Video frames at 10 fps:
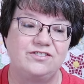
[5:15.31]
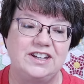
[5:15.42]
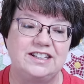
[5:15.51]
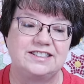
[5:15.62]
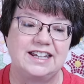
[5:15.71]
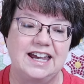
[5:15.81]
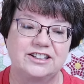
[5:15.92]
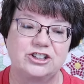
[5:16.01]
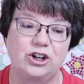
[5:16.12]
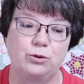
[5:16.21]
Feed
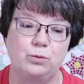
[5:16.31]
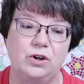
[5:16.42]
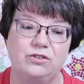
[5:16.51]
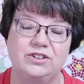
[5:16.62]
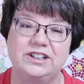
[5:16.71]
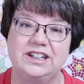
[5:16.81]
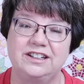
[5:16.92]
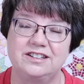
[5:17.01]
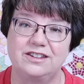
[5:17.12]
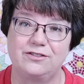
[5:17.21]
sacks are woven
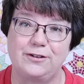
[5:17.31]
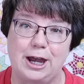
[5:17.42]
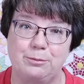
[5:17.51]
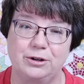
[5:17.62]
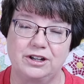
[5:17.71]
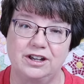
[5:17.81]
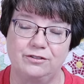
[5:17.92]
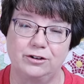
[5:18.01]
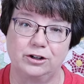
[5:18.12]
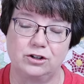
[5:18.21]
into the fabric
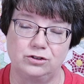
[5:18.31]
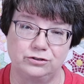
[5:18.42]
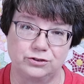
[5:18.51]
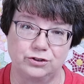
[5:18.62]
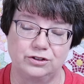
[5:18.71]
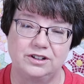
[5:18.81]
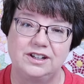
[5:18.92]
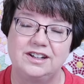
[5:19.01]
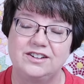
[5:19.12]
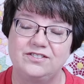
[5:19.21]
of our culture.
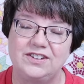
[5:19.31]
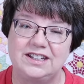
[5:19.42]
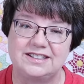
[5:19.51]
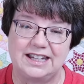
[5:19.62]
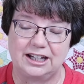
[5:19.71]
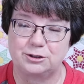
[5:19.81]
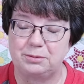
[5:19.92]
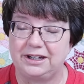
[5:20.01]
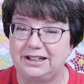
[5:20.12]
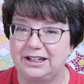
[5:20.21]
Feed sacks
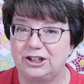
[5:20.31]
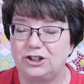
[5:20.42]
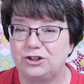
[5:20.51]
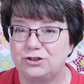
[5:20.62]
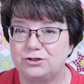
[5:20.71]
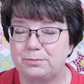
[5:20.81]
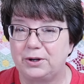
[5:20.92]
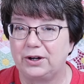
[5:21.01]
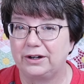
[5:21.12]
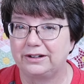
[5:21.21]
played a huge
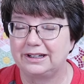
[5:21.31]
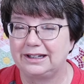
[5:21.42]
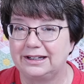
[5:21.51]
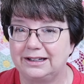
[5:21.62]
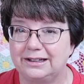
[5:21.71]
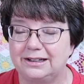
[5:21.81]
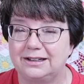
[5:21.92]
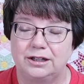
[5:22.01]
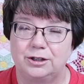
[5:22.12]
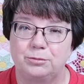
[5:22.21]
part in
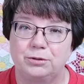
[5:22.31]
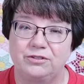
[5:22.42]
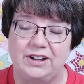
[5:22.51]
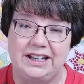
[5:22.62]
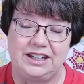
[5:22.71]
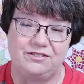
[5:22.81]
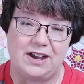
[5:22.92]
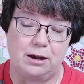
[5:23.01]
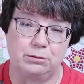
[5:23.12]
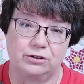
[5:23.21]
providing
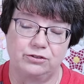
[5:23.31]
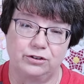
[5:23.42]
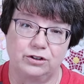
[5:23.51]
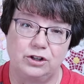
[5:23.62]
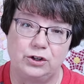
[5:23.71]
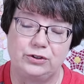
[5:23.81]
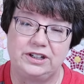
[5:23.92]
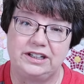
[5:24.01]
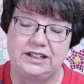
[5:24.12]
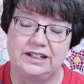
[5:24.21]
fabric for
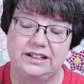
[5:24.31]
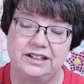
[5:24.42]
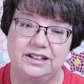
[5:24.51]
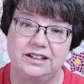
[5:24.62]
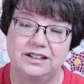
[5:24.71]
clothing and